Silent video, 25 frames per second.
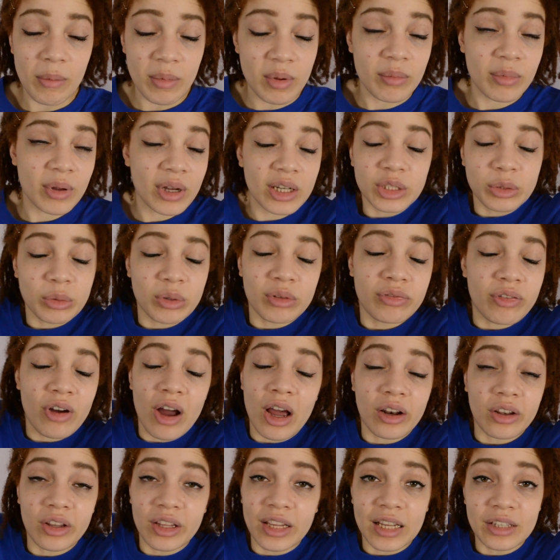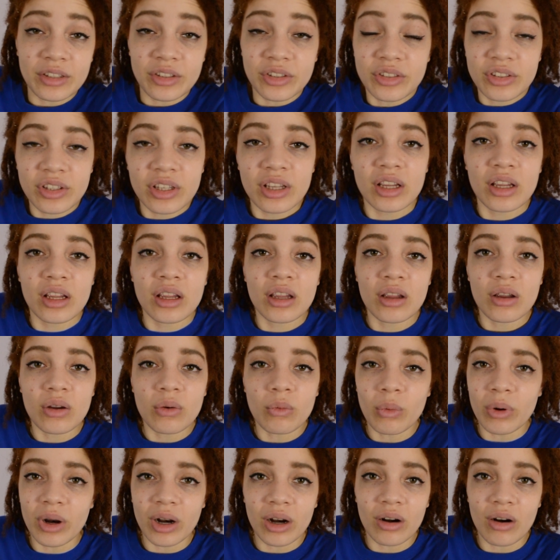I mean, because we finally get to see
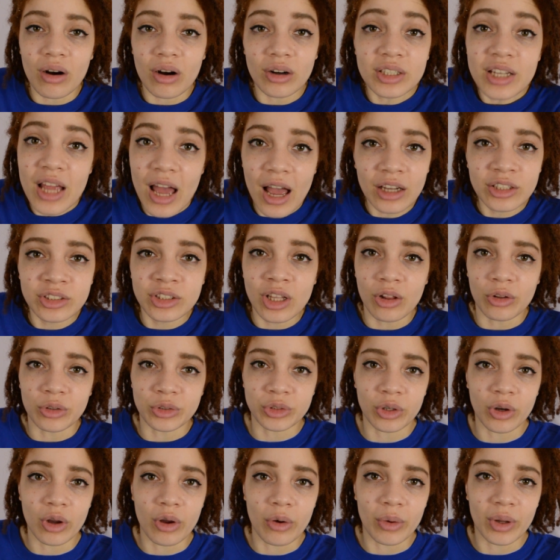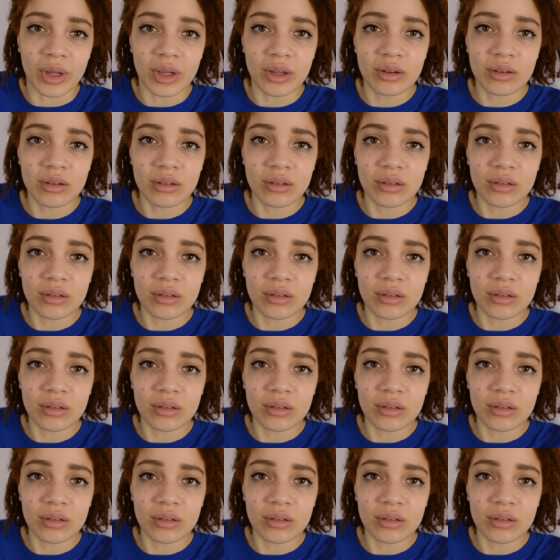where our tax dollars are going.